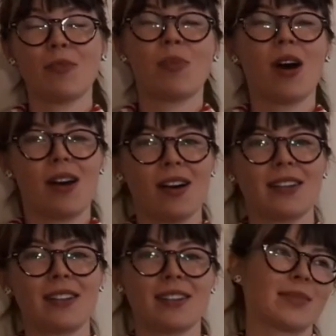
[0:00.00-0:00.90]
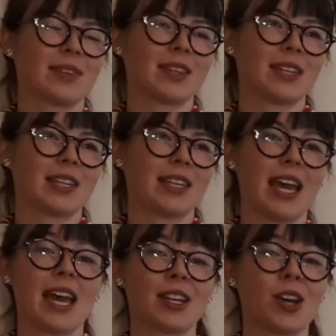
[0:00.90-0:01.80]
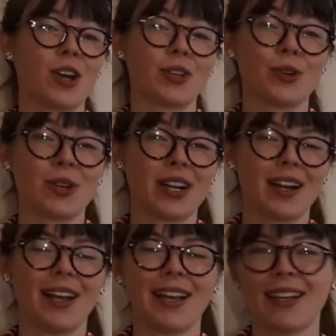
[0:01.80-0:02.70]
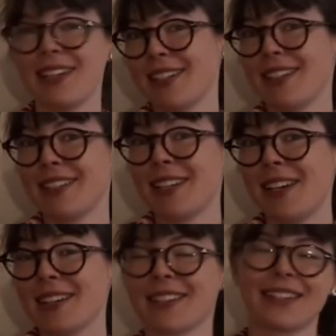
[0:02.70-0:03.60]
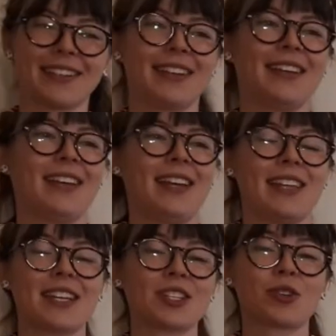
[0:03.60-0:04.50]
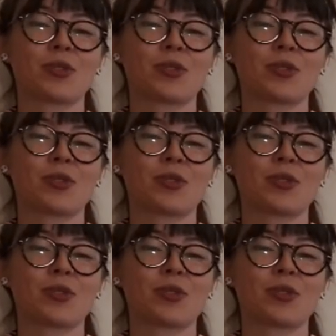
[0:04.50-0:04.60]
pod. Cat got your ton. That's a